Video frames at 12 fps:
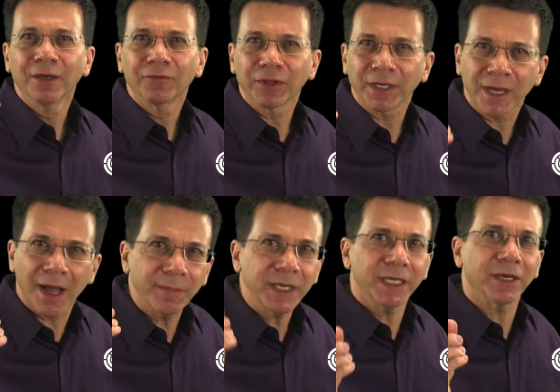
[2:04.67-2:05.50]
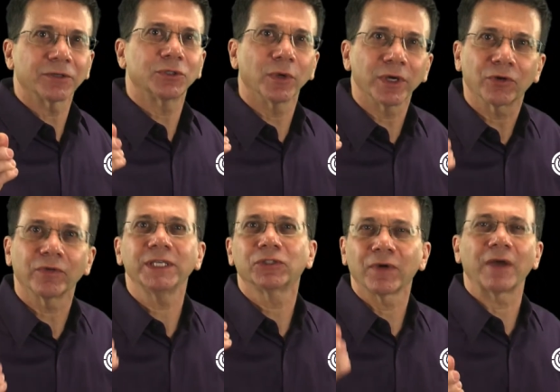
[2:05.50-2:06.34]
for the coming year to
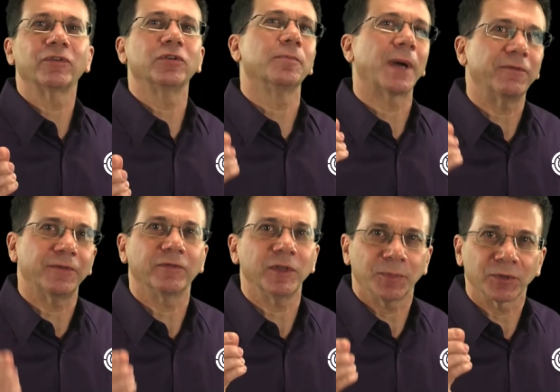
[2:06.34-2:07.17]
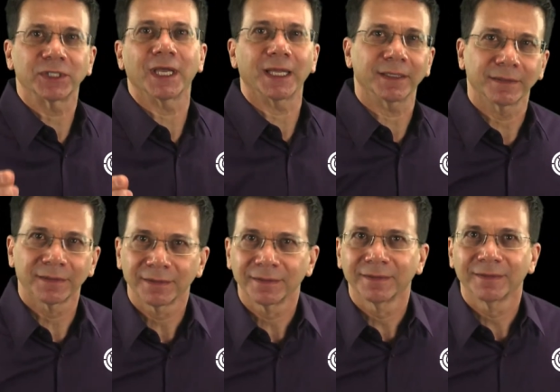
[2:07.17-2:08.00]
increase revenue by 50%.
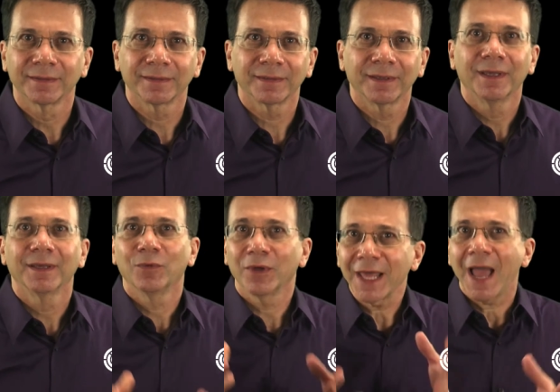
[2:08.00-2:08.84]
Well,